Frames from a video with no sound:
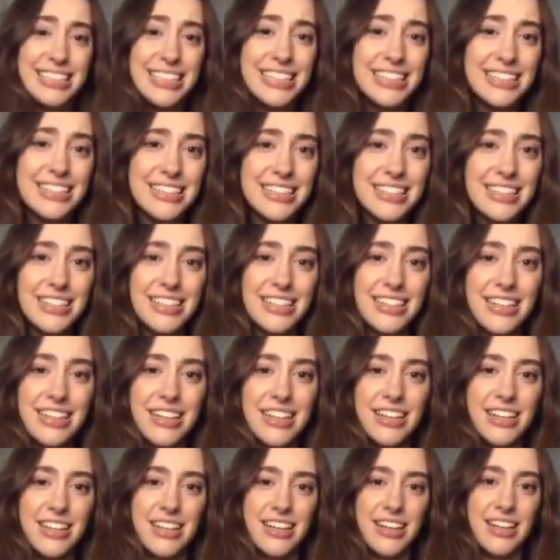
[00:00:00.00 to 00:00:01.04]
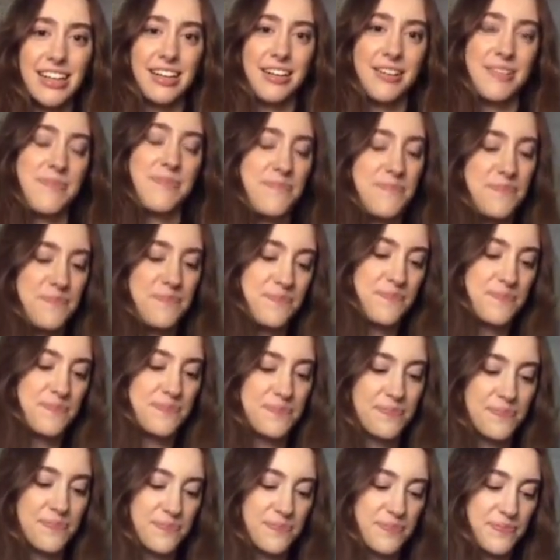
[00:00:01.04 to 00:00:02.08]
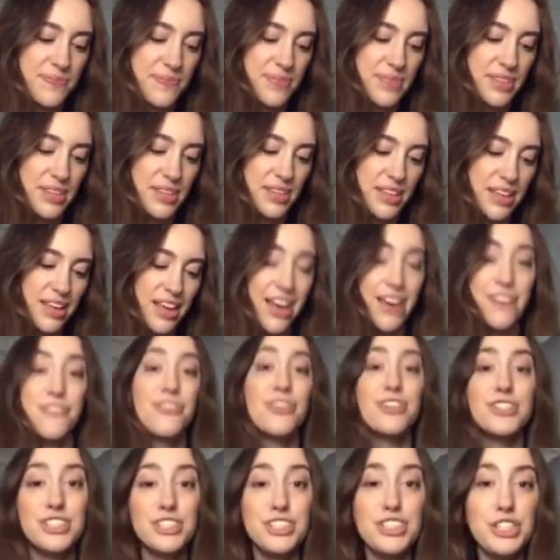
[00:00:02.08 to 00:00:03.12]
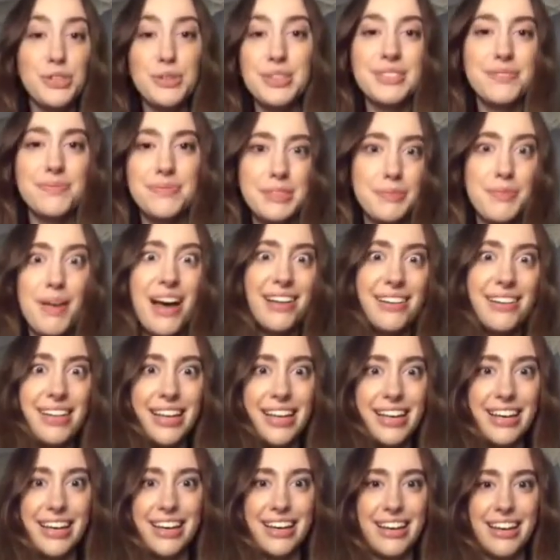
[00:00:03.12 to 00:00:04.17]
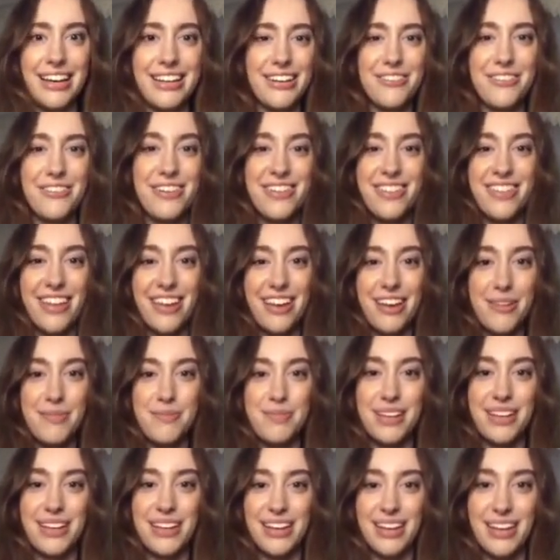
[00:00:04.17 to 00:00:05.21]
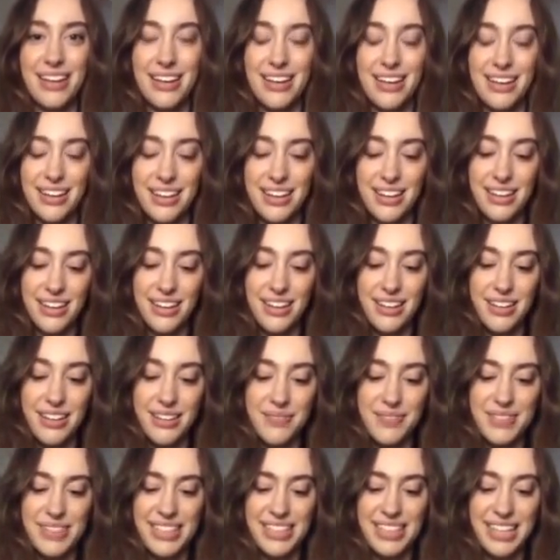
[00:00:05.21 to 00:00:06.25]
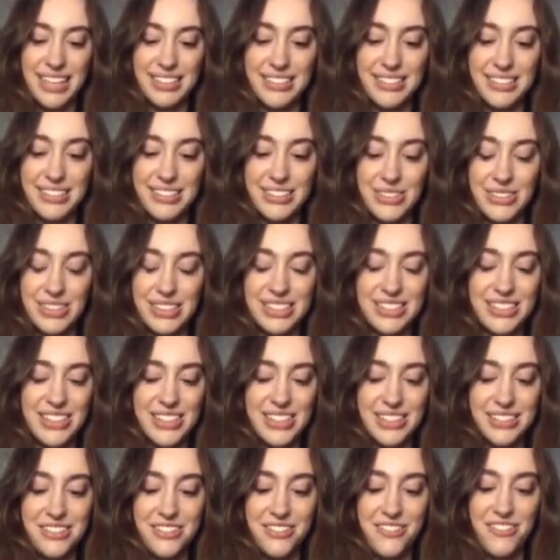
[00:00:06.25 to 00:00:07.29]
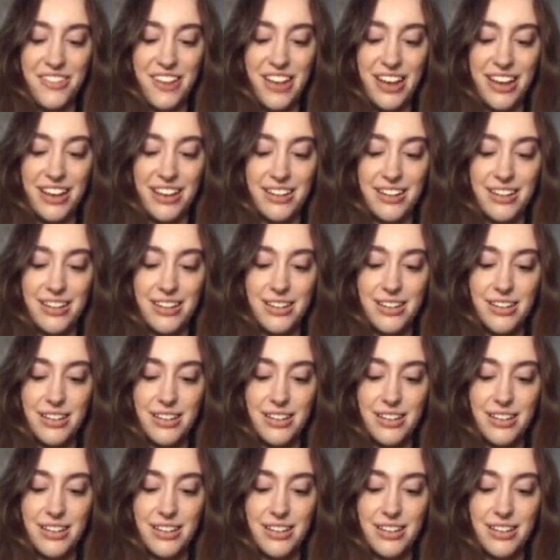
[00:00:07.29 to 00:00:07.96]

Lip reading: it. At first, she was smiling and everything, but then that sort of started to fade.